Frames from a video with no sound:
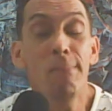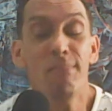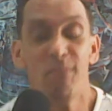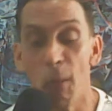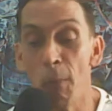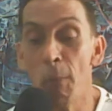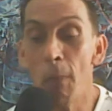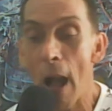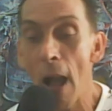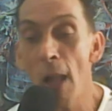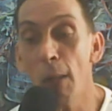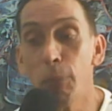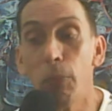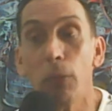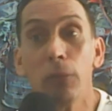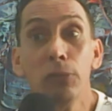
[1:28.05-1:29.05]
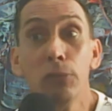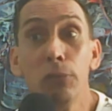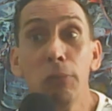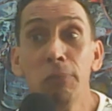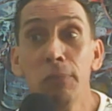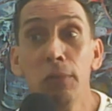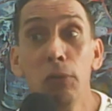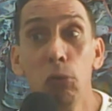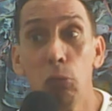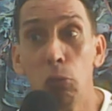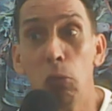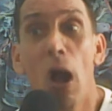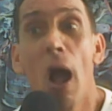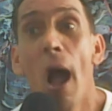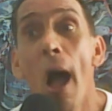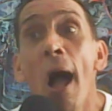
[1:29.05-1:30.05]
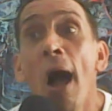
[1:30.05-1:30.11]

From my point of view,